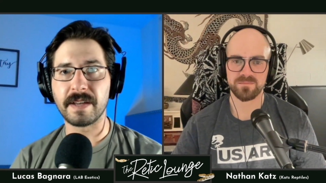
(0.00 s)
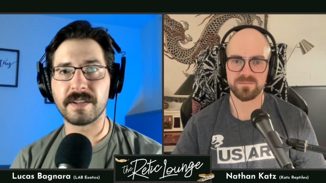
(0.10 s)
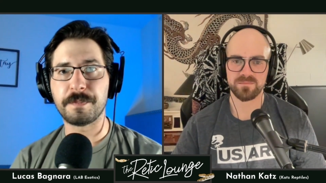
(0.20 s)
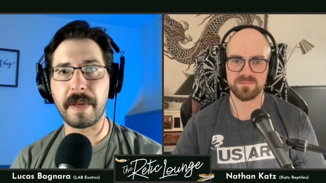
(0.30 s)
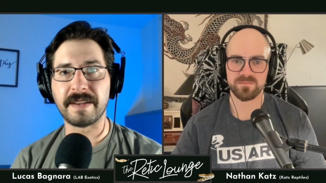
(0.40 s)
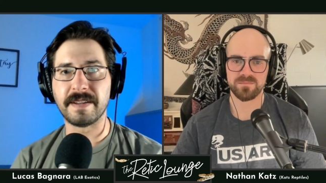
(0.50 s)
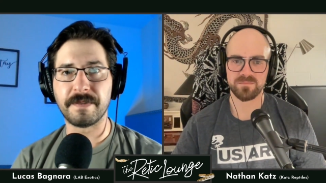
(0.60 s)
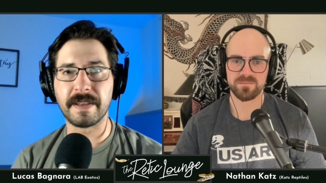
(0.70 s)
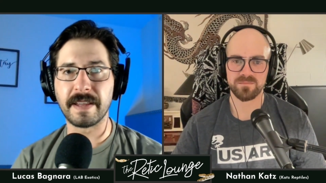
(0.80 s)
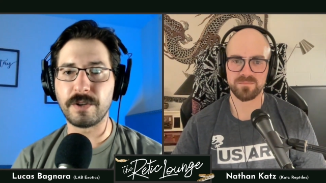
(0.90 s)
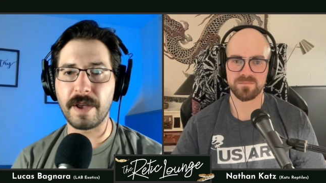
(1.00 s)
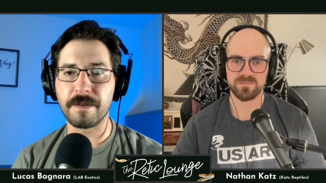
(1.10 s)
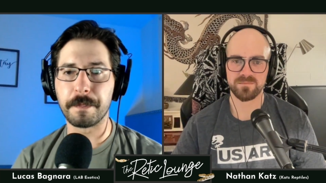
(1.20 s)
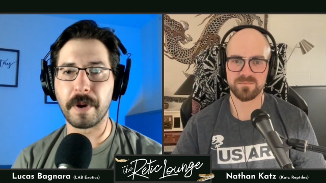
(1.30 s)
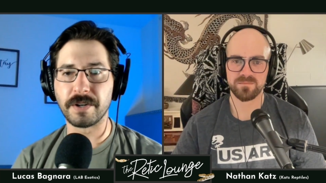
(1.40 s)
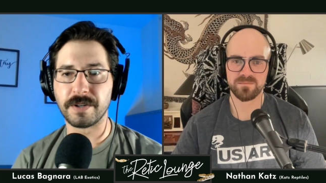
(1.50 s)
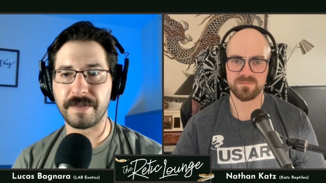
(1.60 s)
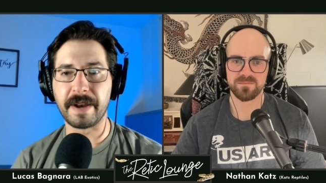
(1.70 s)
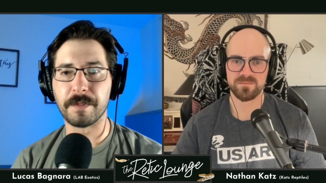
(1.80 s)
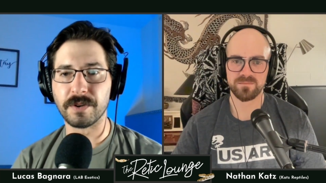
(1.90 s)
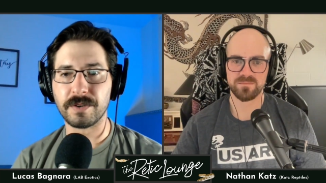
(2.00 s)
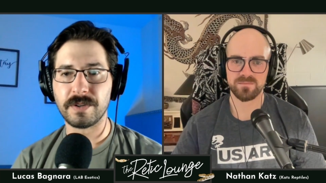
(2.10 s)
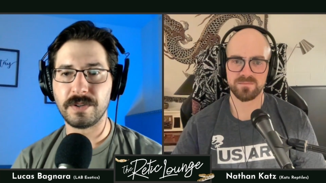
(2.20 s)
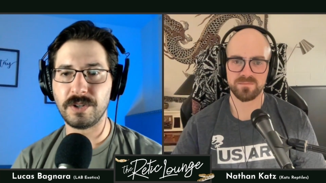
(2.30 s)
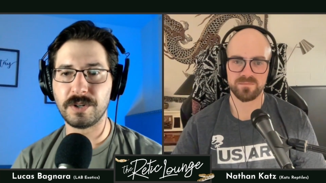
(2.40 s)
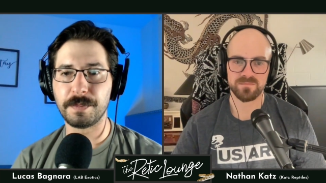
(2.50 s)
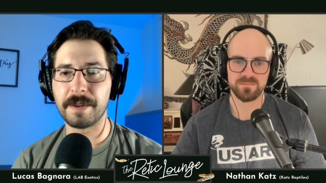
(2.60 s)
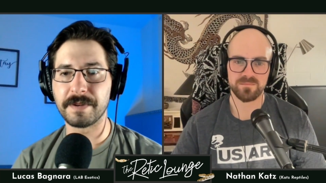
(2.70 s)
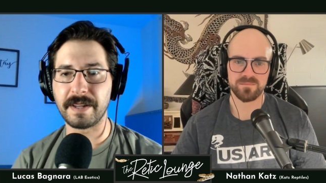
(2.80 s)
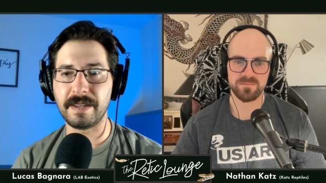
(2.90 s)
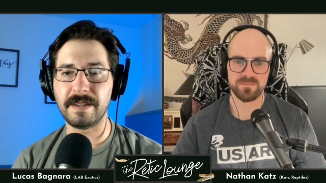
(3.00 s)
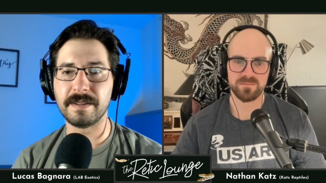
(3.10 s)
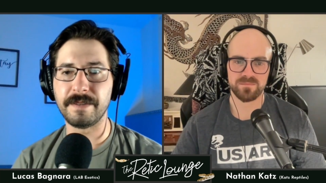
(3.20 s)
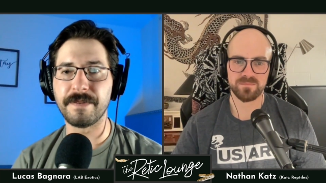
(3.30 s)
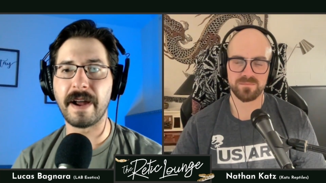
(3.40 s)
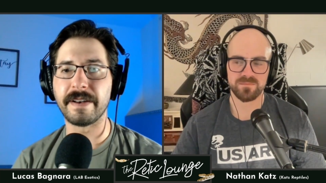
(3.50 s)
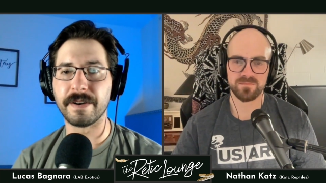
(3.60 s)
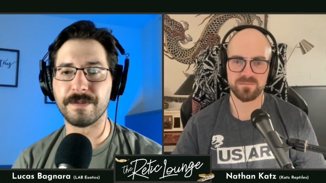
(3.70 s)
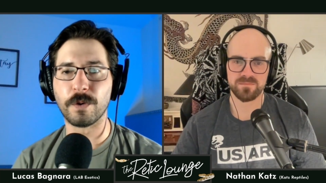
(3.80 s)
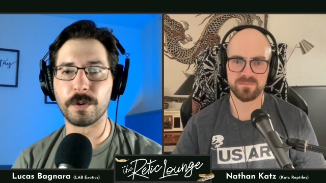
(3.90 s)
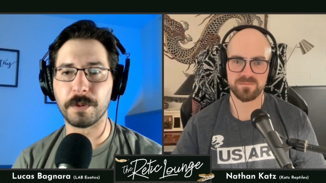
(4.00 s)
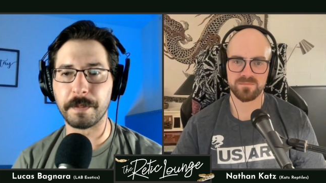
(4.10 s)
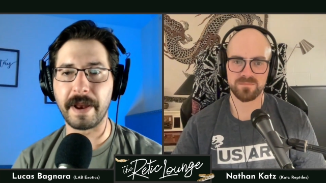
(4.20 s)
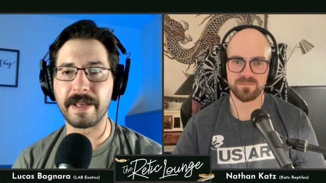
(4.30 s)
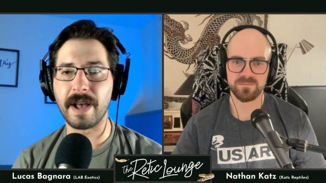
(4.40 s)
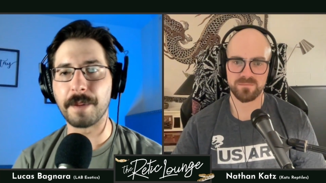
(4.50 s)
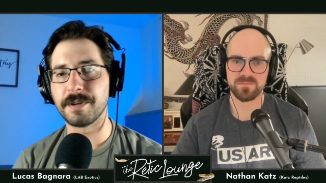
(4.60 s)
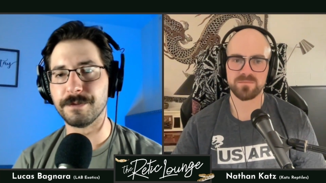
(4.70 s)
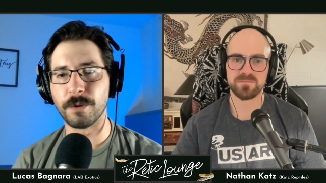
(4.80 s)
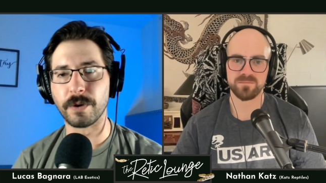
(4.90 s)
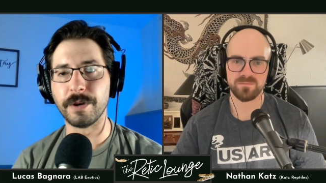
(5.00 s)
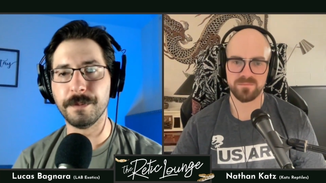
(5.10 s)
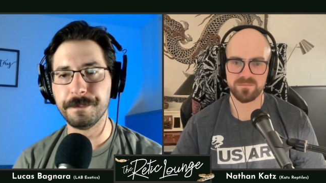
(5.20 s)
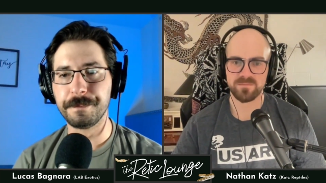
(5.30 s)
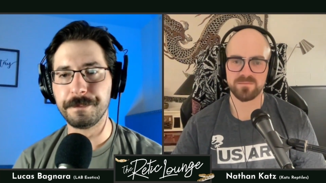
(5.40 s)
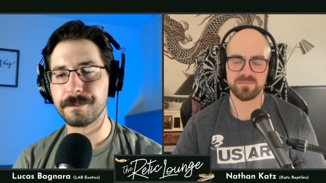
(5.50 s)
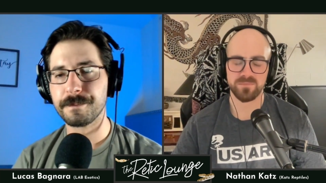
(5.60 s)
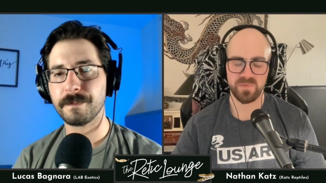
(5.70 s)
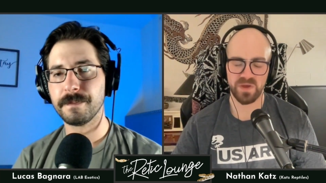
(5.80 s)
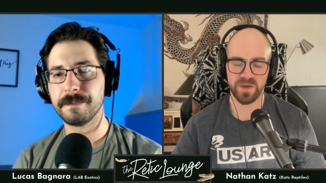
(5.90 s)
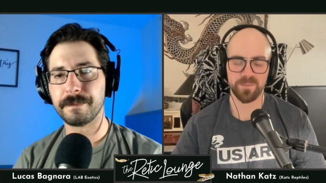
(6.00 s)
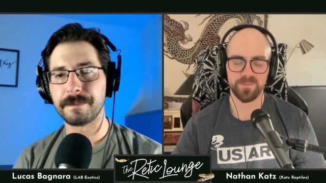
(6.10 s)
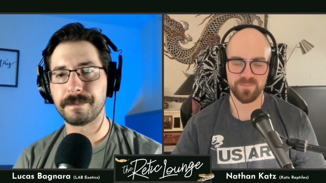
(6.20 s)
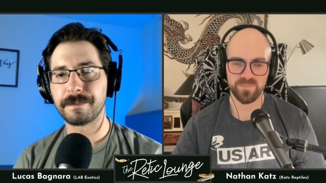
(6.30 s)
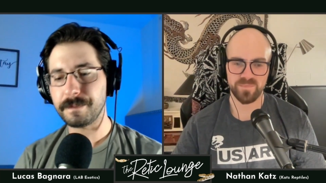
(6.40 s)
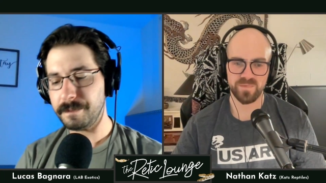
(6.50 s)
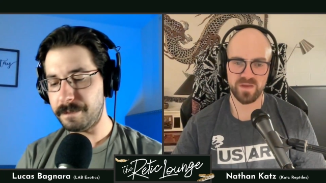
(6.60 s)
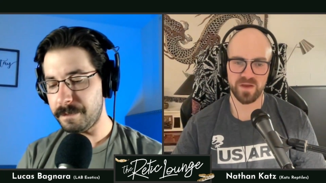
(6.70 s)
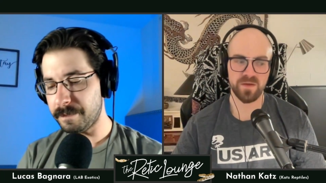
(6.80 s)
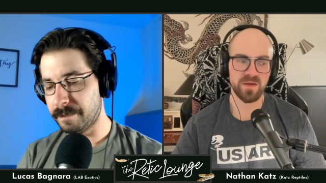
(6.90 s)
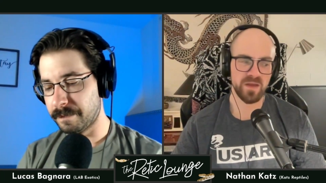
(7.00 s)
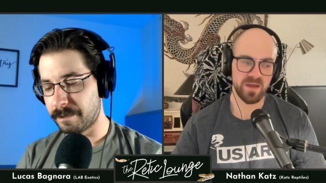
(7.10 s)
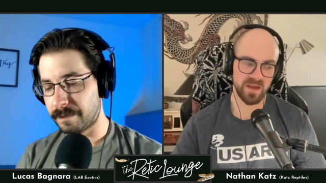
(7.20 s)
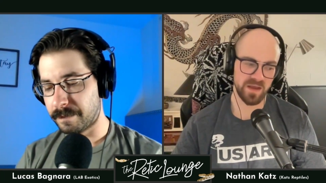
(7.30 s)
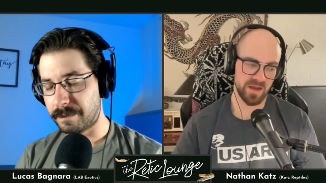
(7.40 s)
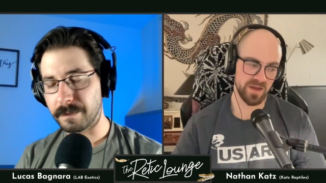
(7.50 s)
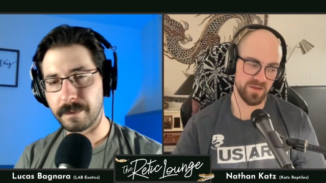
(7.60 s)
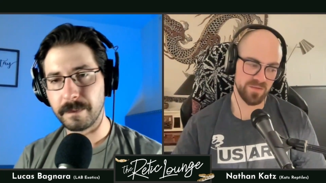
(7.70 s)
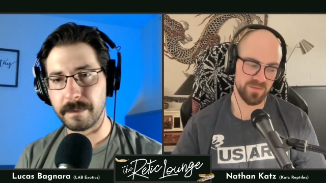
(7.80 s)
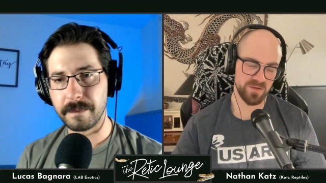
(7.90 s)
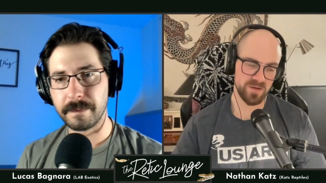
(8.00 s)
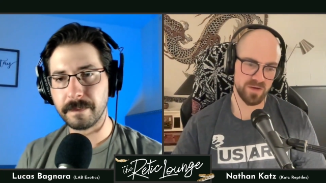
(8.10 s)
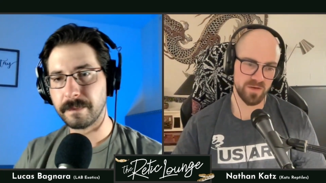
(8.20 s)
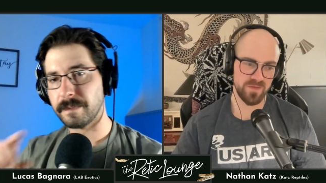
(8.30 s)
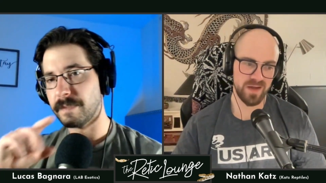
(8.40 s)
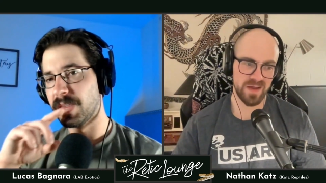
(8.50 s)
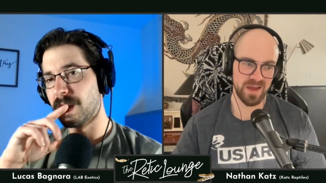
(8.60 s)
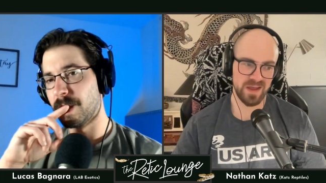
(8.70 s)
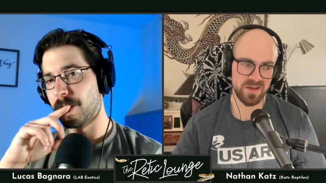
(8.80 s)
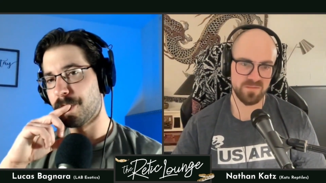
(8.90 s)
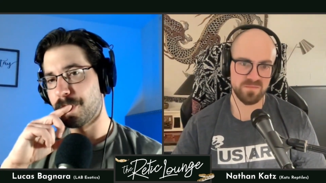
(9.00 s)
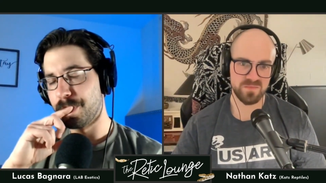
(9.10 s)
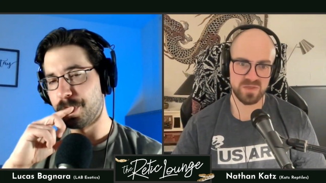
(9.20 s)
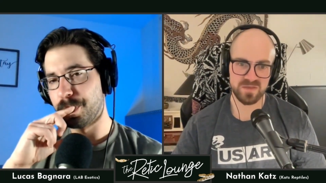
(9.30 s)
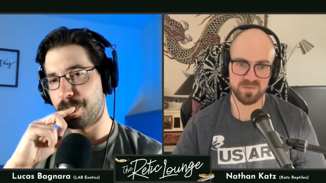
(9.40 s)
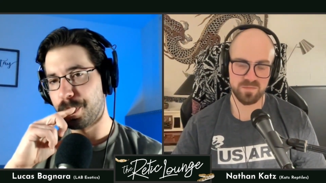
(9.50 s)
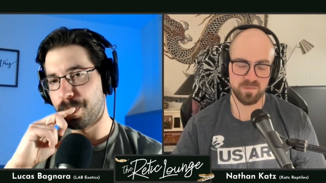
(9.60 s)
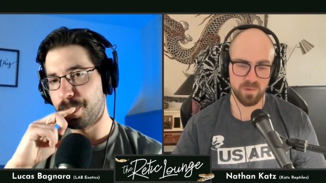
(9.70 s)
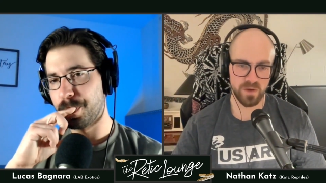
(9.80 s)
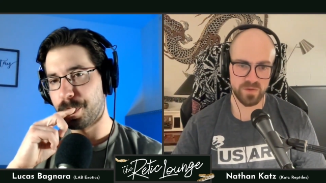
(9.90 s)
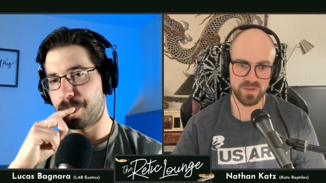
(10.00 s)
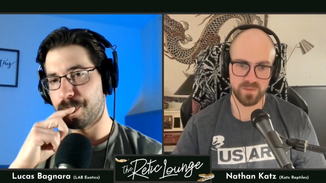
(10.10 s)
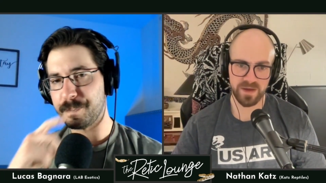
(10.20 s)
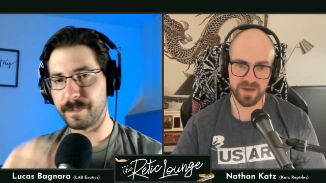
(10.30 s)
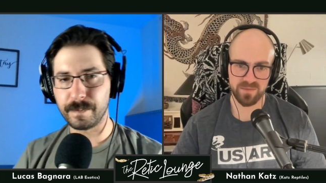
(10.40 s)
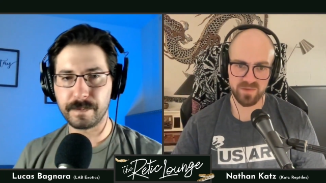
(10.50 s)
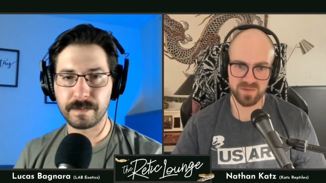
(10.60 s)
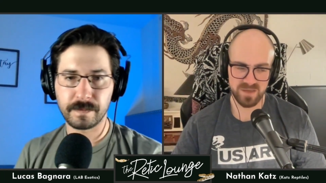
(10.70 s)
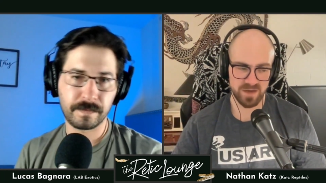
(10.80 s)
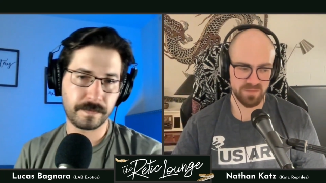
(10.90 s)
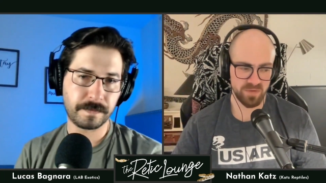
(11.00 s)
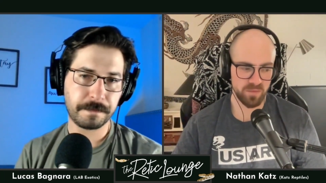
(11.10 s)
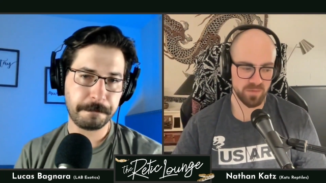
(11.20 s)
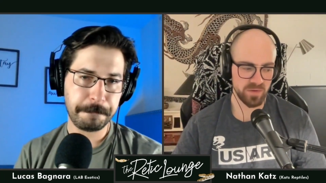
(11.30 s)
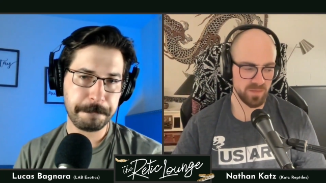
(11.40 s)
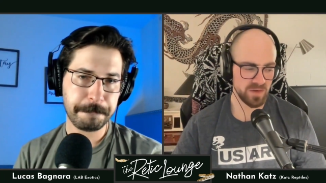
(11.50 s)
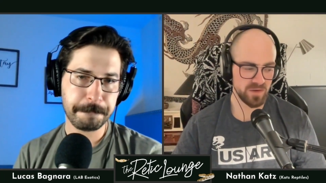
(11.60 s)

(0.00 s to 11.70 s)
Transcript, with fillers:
Speaker 1: expensive unless you have a bunch of animals. You should be able to easily find an affordable bedding option for you.
Speaker 2: Yeah. Yeah. And, you know, if I had just one or two animals, I'd probably be